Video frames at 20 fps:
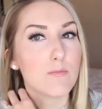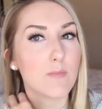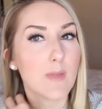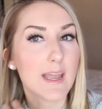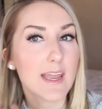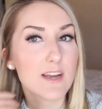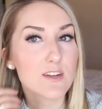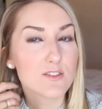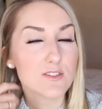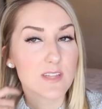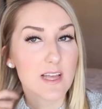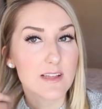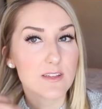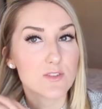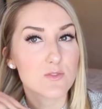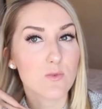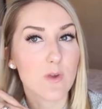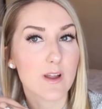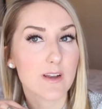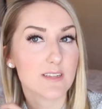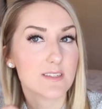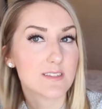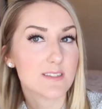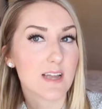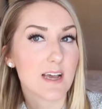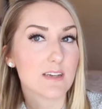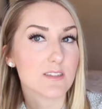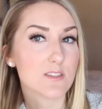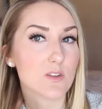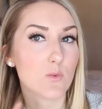My hairstylist, Rhonda,
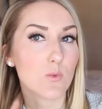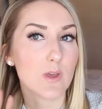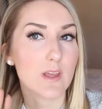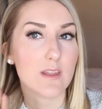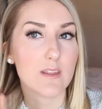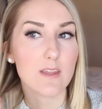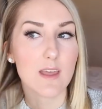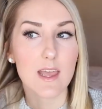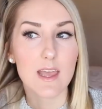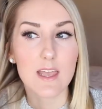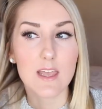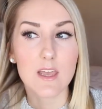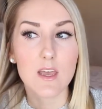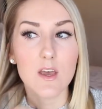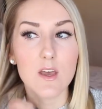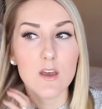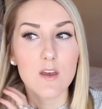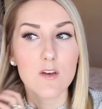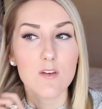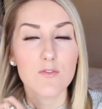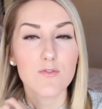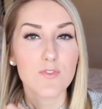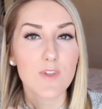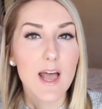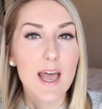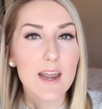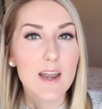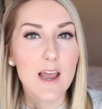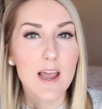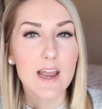styles it with a
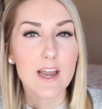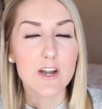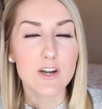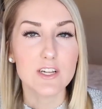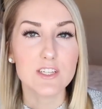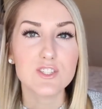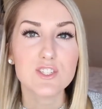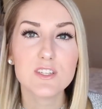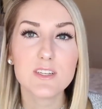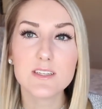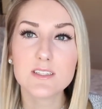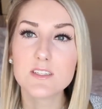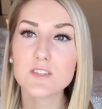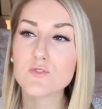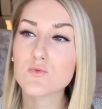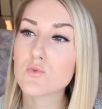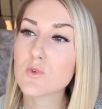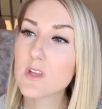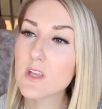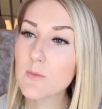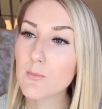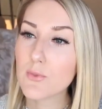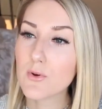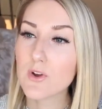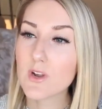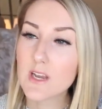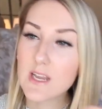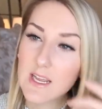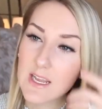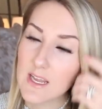flat iron, and she does these really
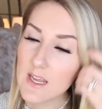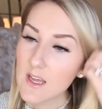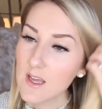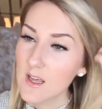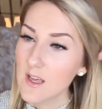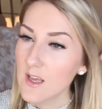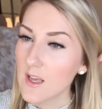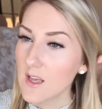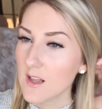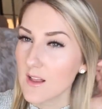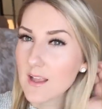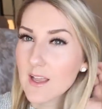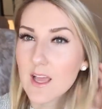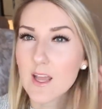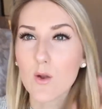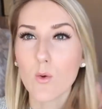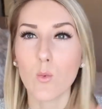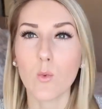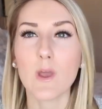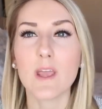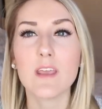pretty, kind of